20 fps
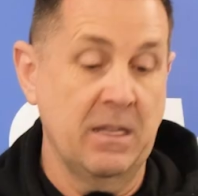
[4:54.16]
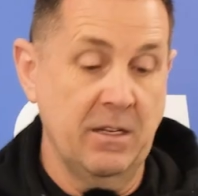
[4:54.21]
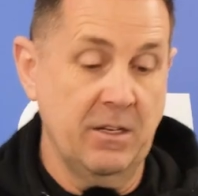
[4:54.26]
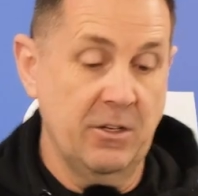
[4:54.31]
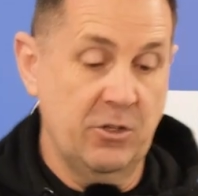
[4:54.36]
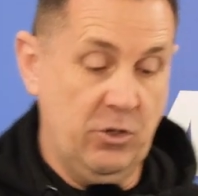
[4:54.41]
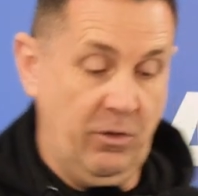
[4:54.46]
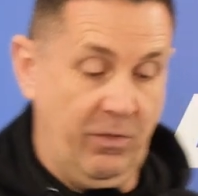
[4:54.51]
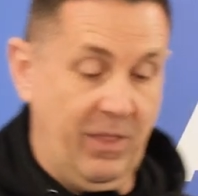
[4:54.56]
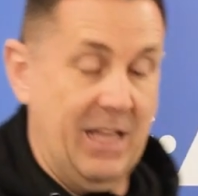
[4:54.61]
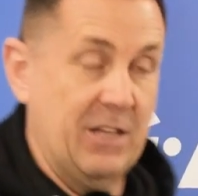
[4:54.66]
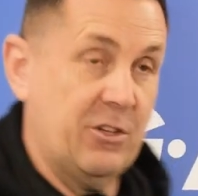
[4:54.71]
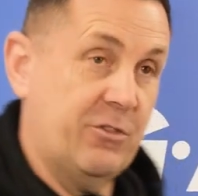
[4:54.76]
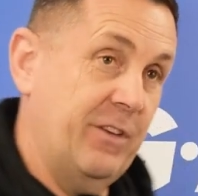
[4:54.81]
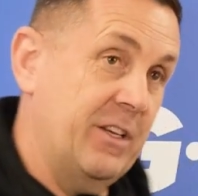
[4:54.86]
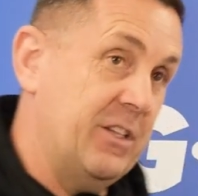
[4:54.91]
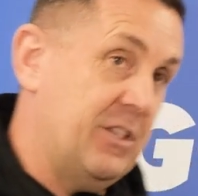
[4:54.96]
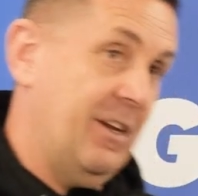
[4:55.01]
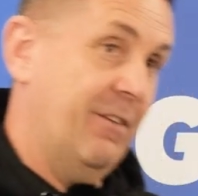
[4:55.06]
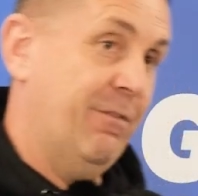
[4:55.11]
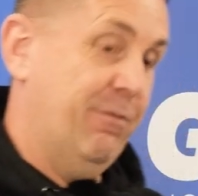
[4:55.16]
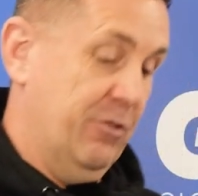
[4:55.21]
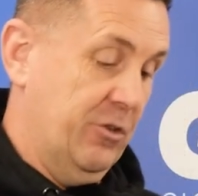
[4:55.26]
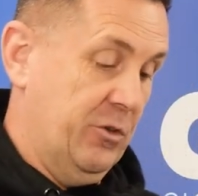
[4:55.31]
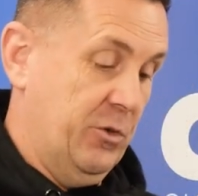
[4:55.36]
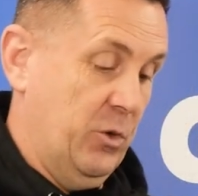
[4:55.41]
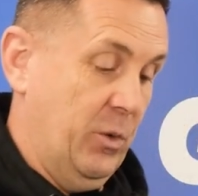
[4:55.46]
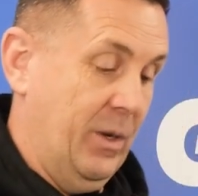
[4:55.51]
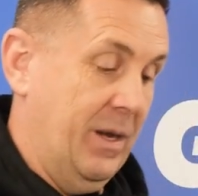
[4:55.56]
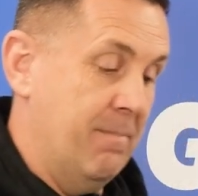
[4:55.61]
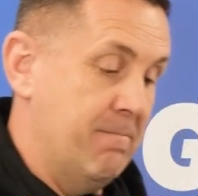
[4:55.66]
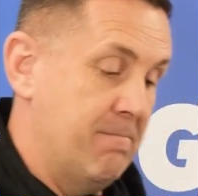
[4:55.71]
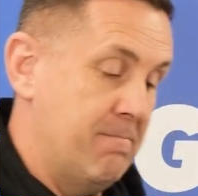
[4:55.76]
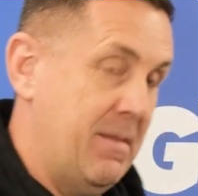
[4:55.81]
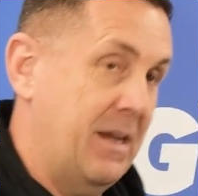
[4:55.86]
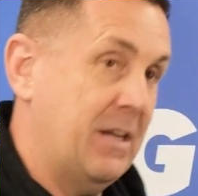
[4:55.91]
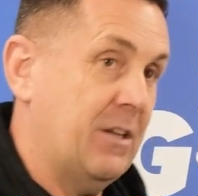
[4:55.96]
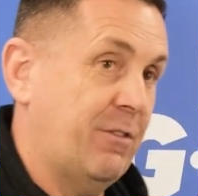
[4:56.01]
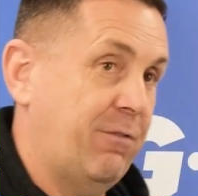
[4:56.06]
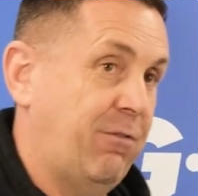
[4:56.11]
So that's the difference between a
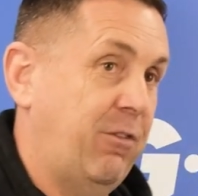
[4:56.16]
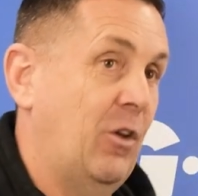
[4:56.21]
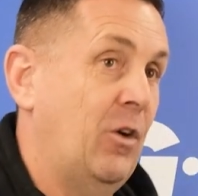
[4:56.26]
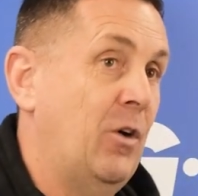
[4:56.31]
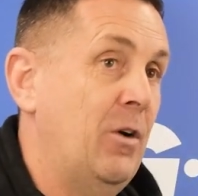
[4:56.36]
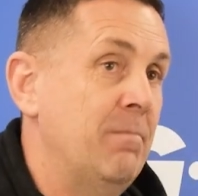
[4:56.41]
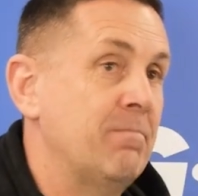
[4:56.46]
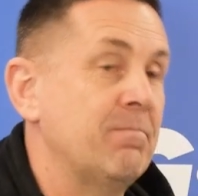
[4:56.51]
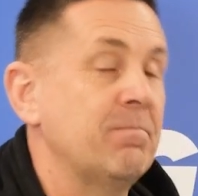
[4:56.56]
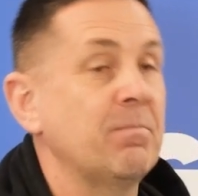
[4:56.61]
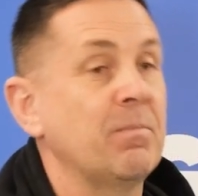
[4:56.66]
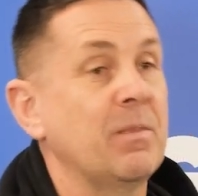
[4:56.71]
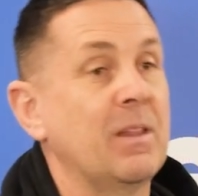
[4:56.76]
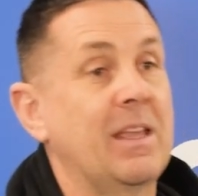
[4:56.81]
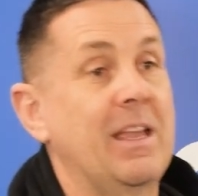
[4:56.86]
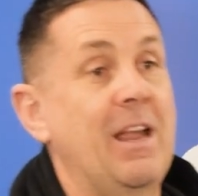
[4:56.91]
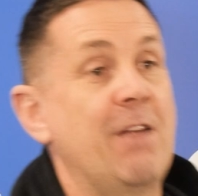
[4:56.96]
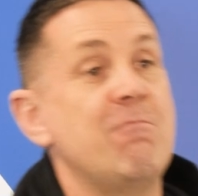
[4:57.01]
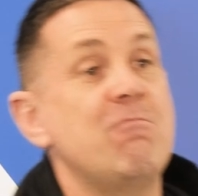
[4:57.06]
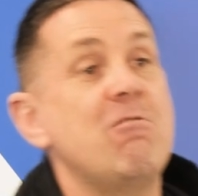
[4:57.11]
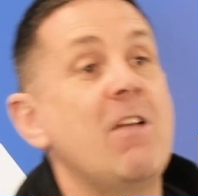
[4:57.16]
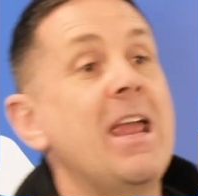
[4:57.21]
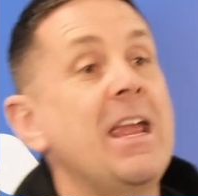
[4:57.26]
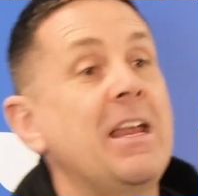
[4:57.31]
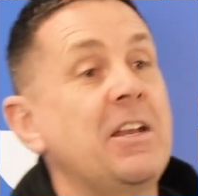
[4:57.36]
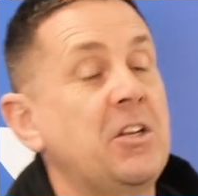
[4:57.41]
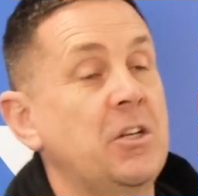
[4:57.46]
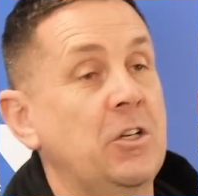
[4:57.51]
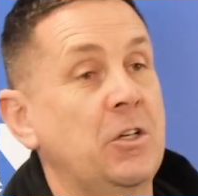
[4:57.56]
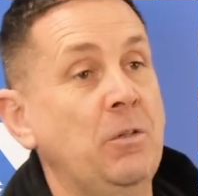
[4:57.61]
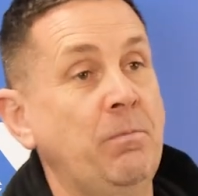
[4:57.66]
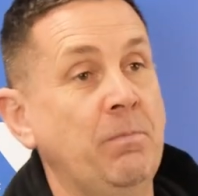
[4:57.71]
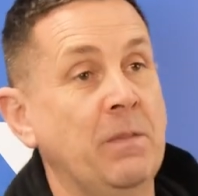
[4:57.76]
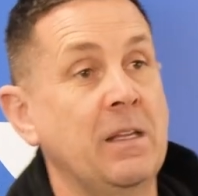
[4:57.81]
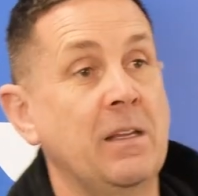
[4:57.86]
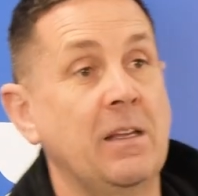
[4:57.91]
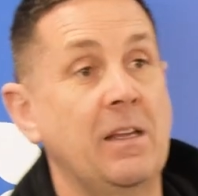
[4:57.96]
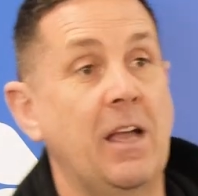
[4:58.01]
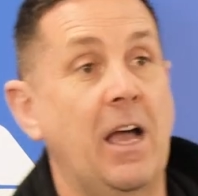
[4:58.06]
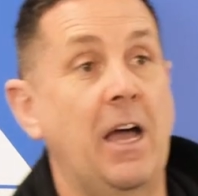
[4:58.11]
mixed flow, a radial,
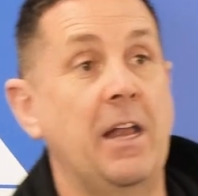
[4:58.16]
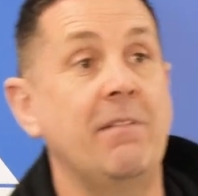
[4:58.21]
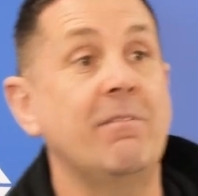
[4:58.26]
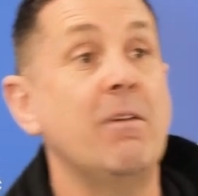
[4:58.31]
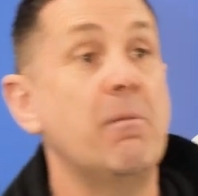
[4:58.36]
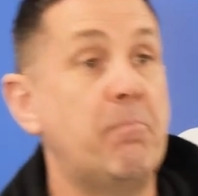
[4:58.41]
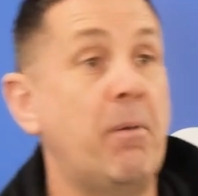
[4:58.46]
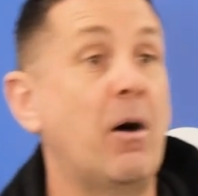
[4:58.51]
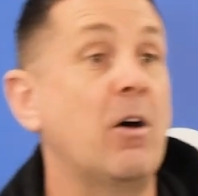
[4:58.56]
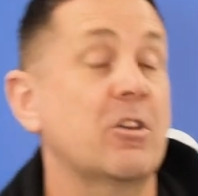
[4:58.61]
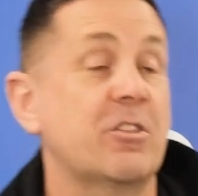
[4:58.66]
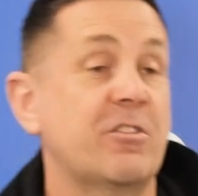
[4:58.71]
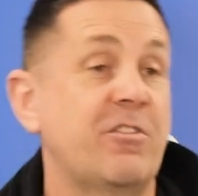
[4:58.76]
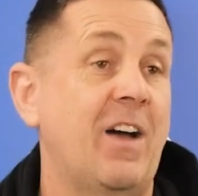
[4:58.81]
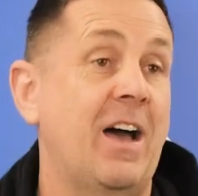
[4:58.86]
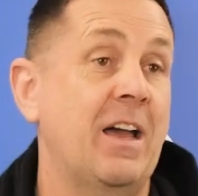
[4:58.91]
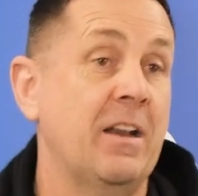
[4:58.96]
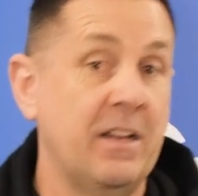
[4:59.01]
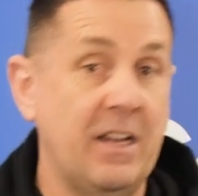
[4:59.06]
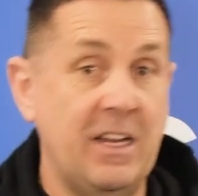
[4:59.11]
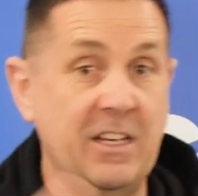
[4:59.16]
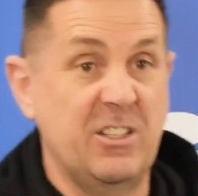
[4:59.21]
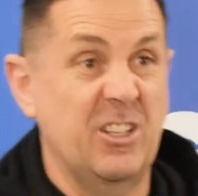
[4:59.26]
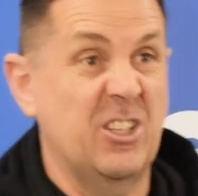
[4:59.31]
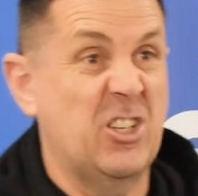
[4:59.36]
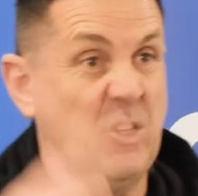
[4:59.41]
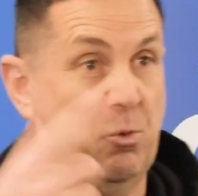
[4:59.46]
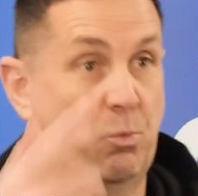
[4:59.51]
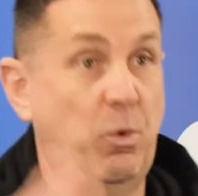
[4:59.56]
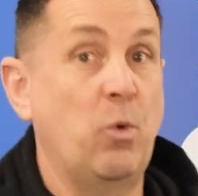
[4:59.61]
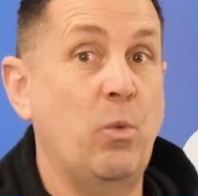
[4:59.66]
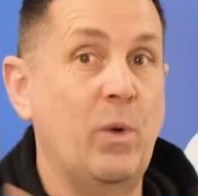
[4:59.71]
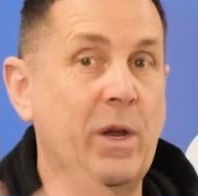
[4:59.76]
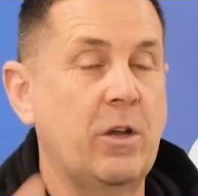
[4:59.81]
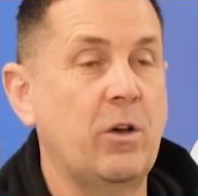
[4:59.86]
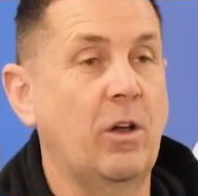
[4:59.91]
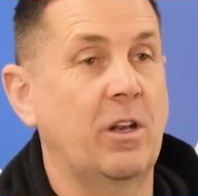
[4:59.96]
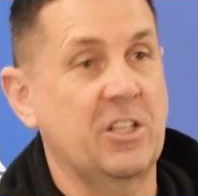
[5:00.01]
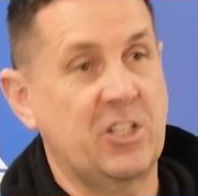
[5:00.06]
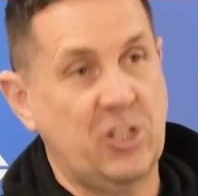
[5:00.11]
And in the box fan is what we
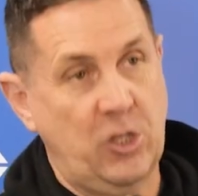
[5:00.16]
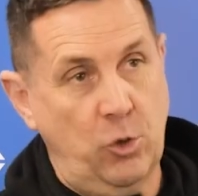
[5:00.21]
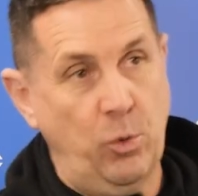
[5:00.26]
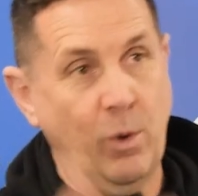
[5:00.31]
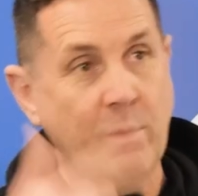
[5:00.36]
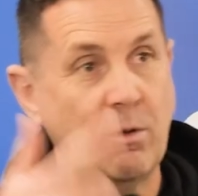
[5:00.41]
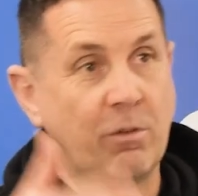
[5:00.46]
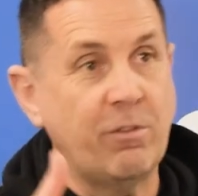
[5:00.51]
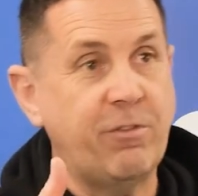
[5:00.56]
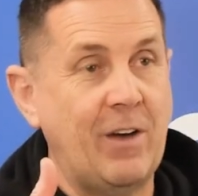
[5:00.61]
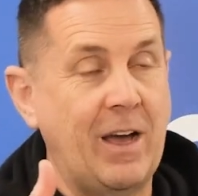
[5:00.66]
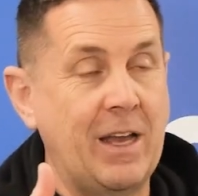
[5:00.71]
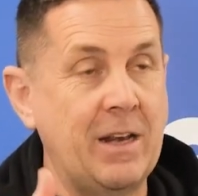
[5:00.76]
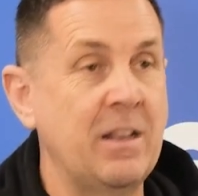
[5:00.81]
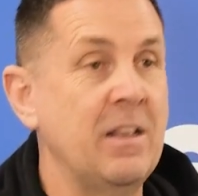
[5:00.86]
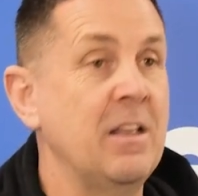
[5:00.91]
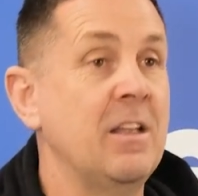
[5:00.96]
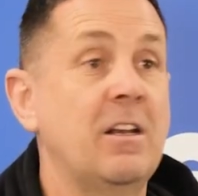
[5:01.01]
call a squirrel fan.